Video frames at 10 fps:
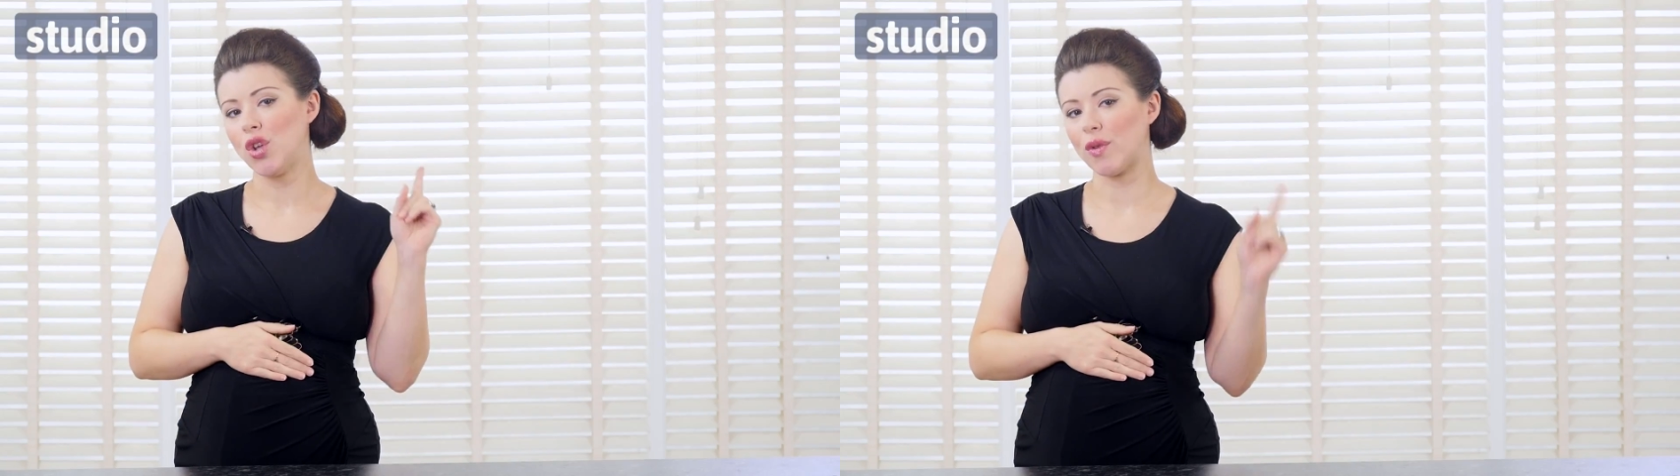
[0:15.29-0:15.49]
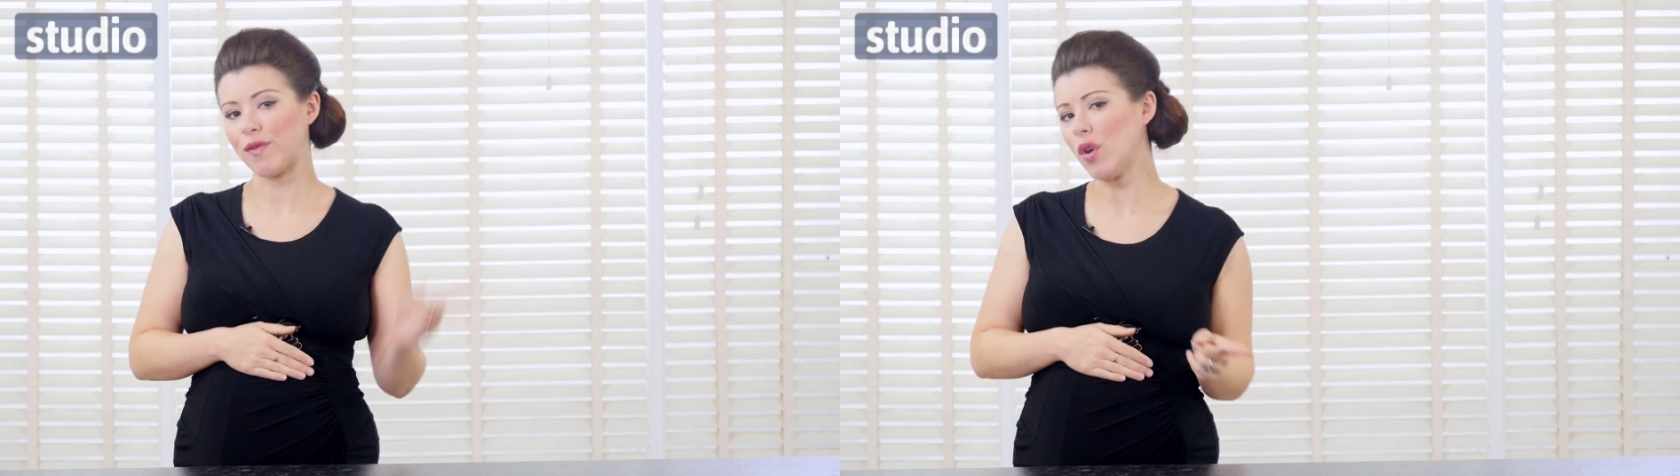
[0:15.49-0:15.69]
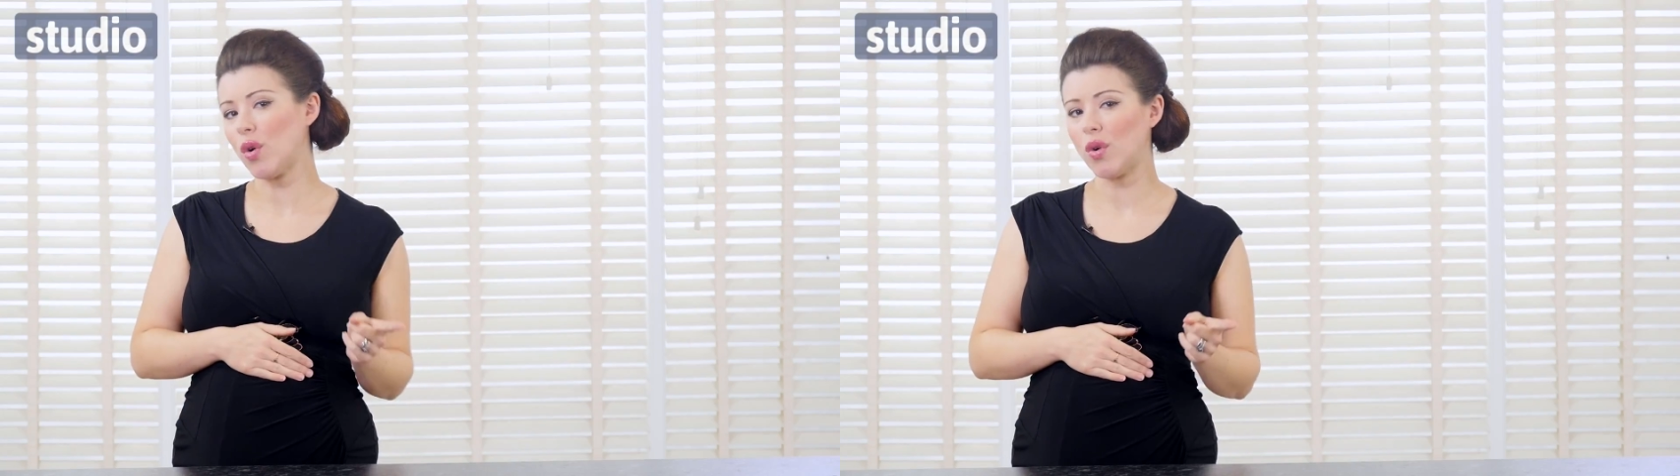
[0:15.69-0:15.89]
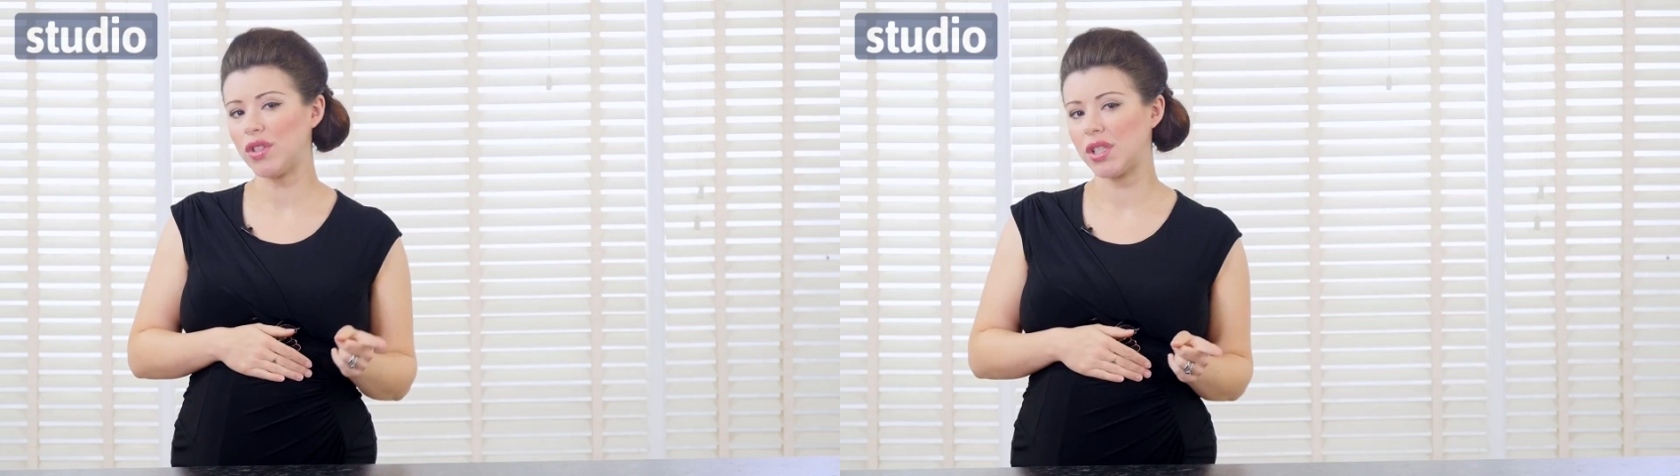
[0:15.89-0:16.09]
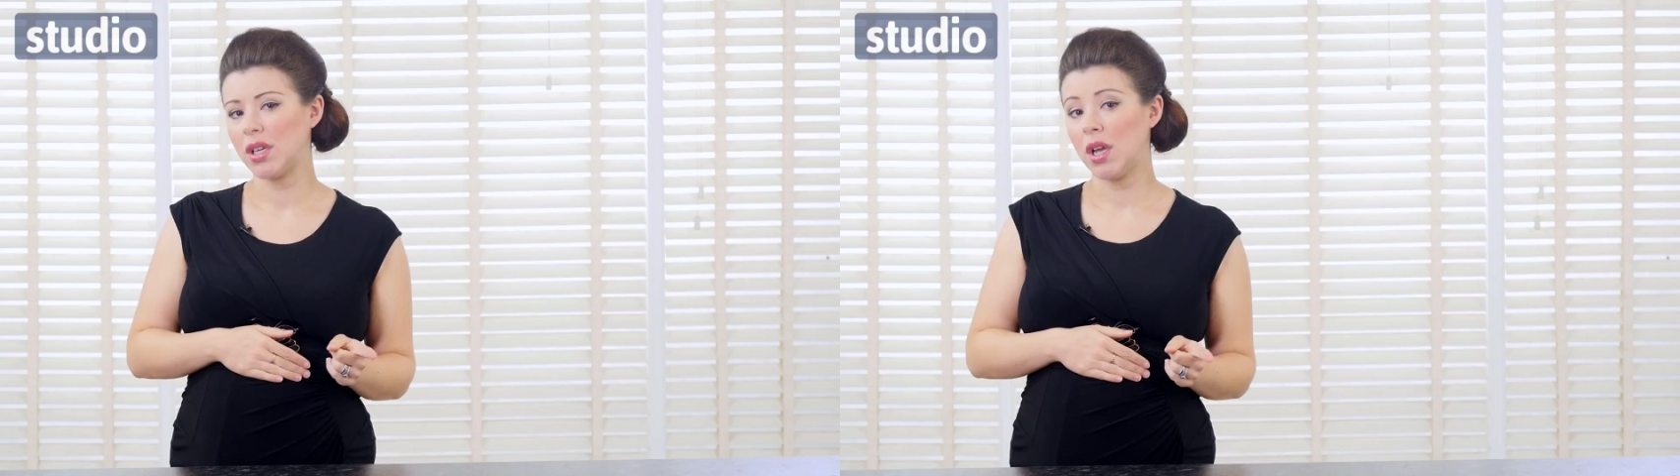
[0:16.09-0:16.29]
your
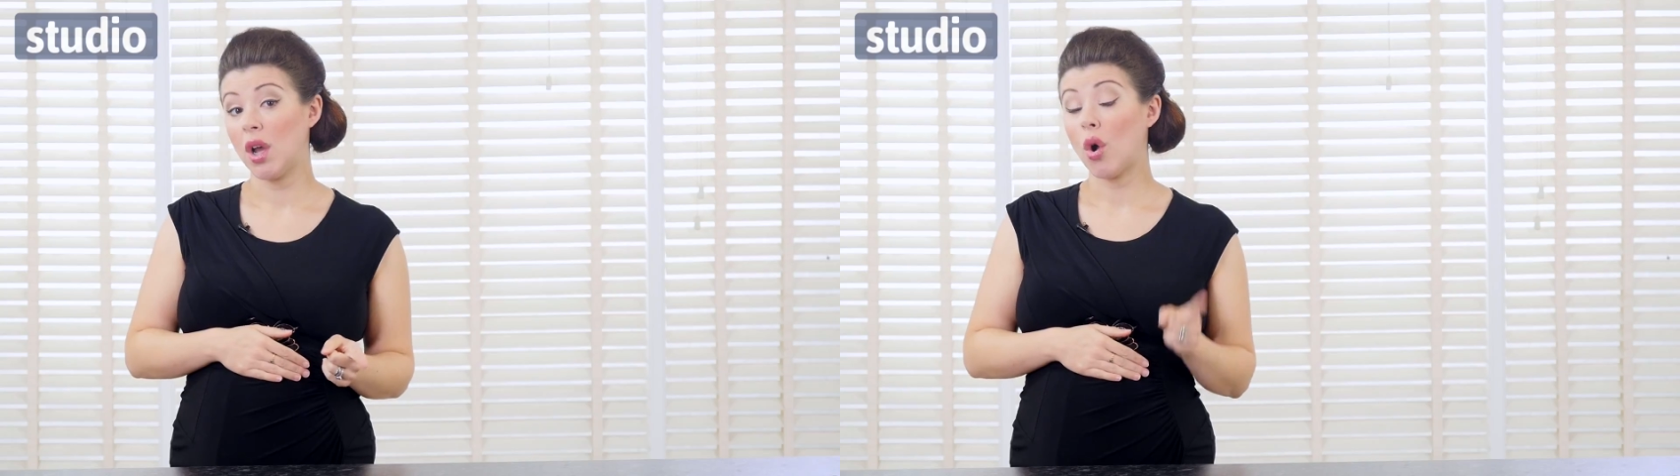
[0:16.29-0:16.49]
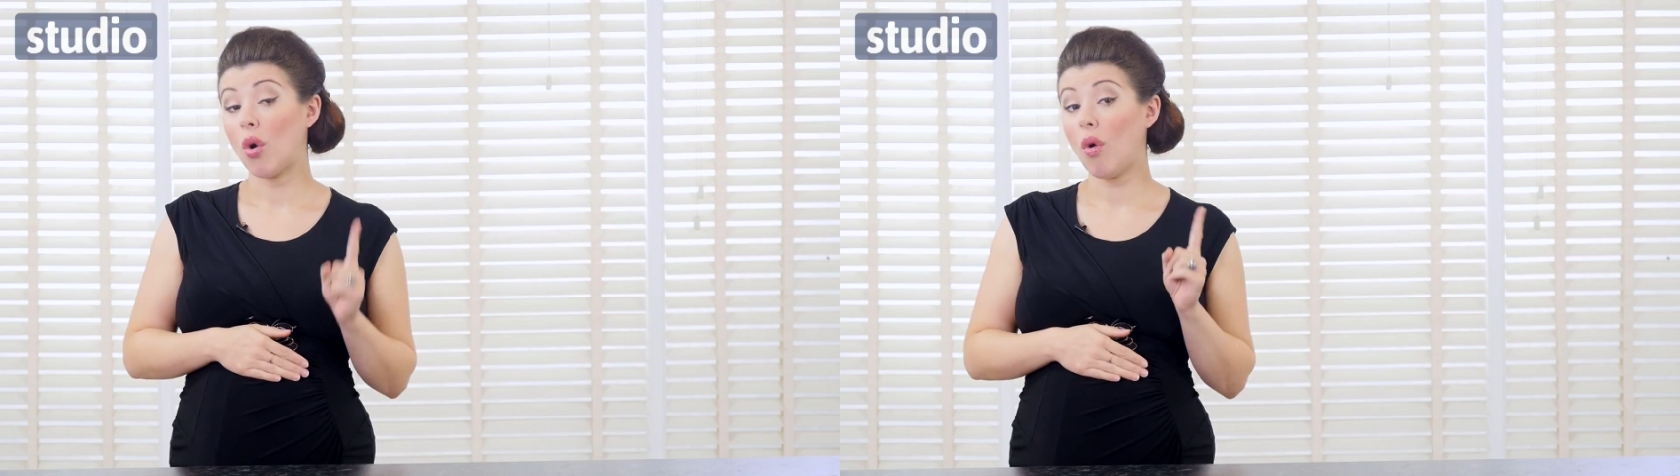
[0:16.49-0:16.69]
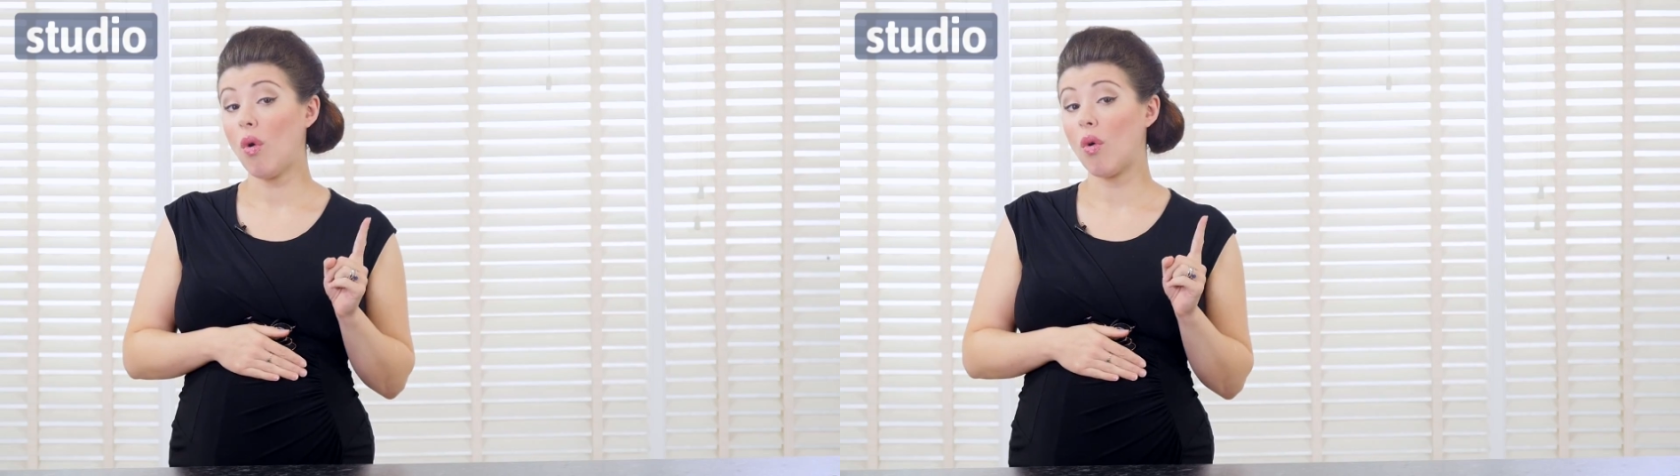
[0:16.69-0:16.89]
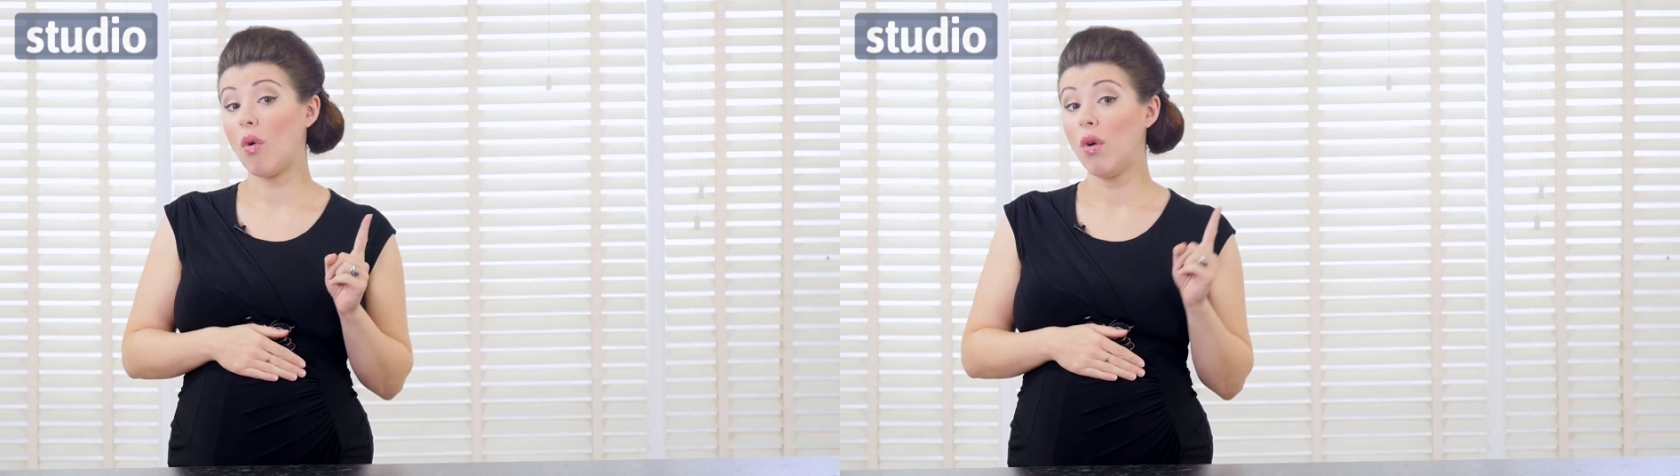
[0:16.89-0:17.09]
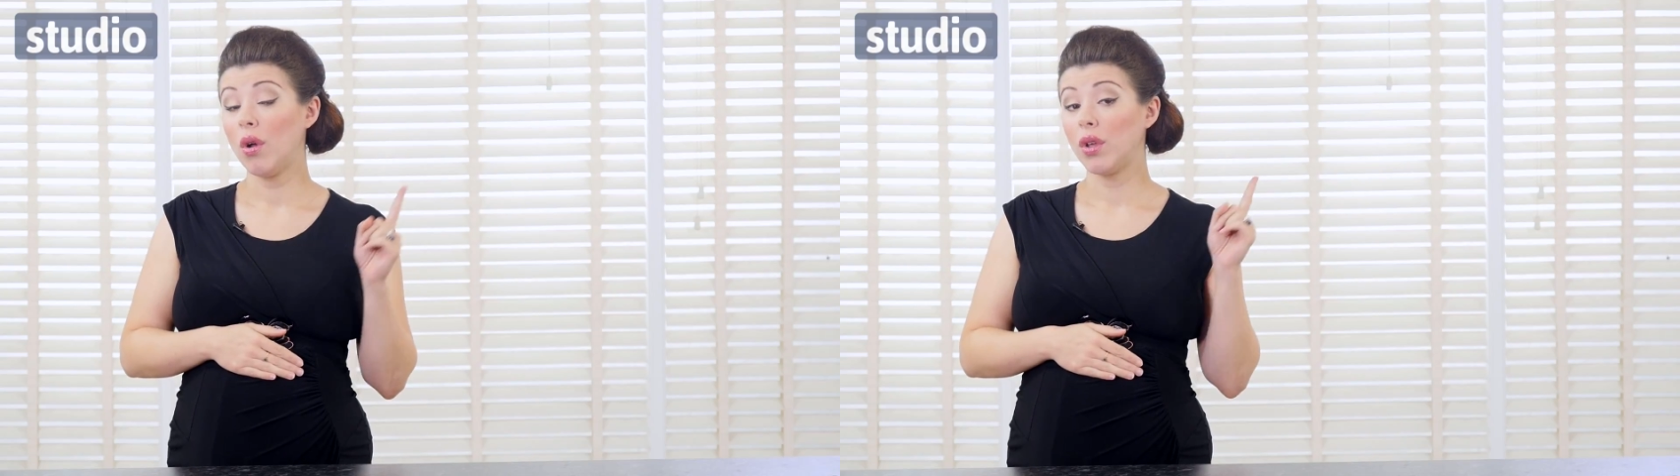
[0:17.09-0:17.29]
floors
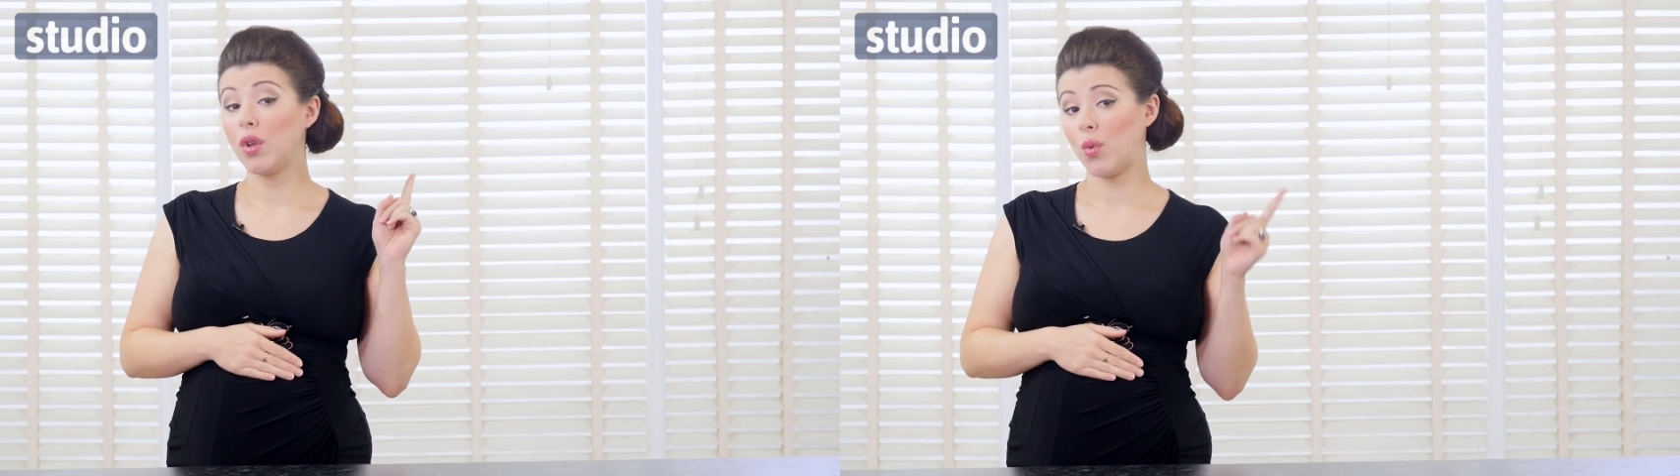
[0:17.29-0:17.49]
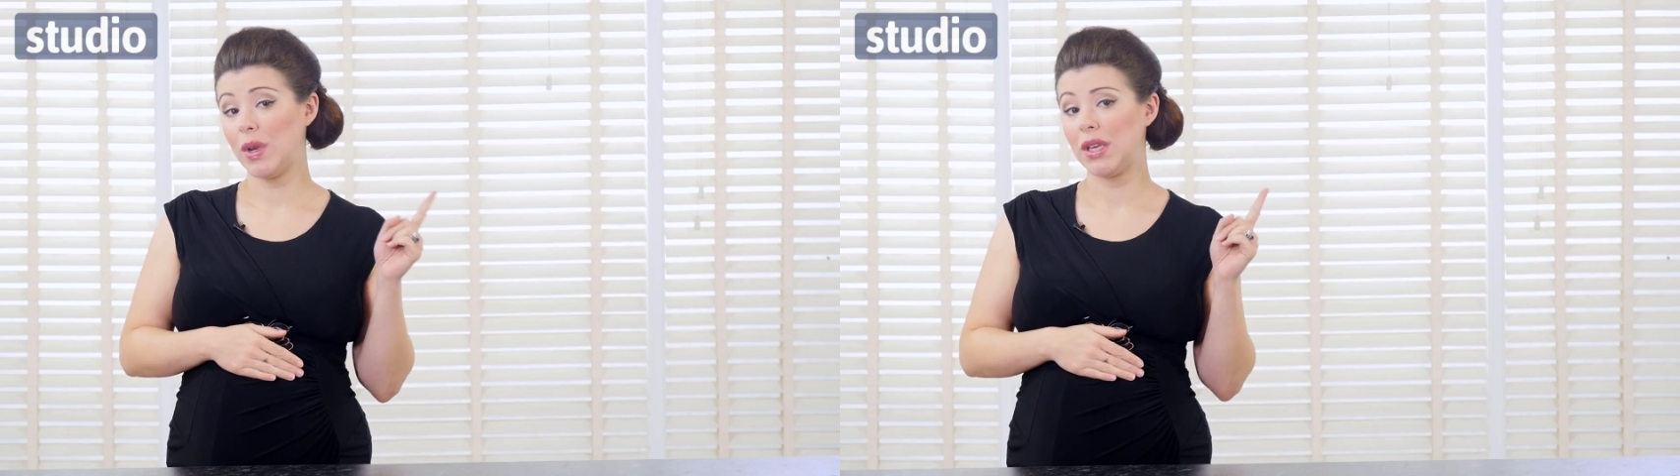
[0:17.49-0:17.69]
or your